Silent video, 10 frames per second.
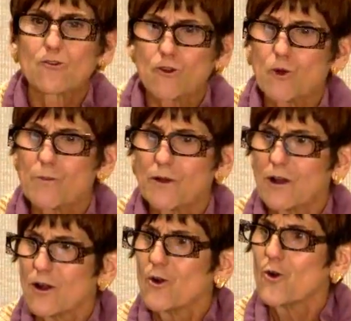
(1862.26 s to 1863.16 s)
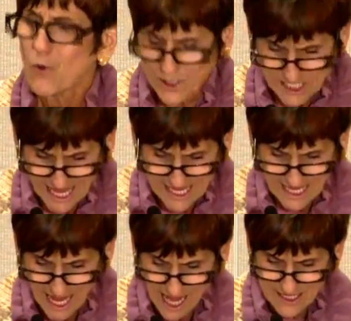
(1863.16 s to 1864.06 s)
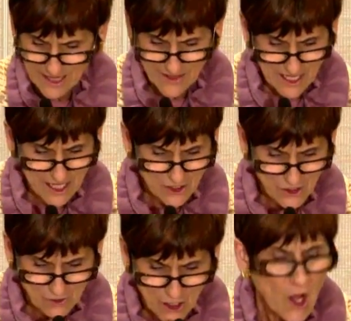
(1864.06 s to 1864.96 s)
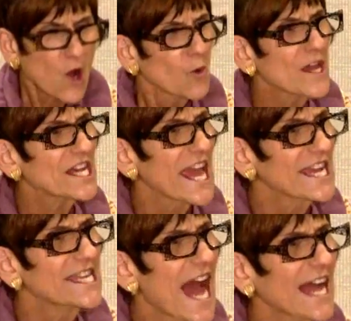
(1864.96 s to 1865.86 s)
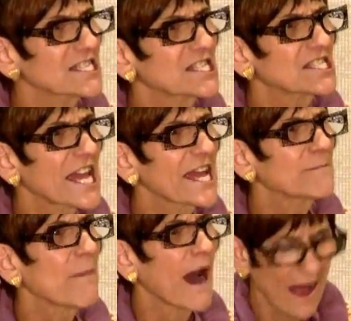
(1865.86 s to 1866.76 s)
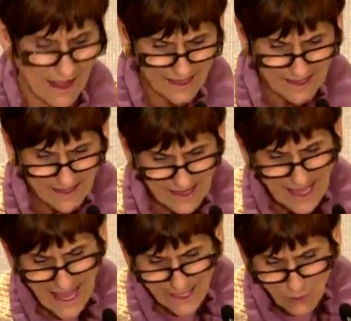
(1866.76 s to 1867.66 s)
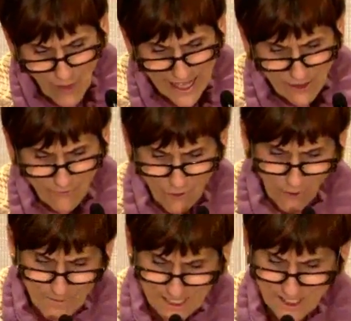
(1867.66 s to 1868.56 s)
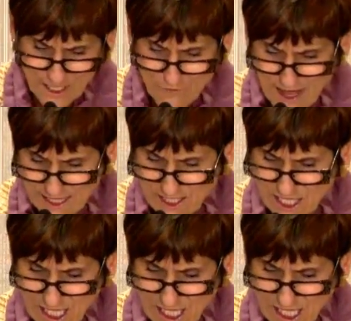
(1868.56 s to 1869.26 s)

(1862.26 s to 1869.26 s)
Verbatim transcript: group who will take on the issues. We cannot stand by and wait for obesity rates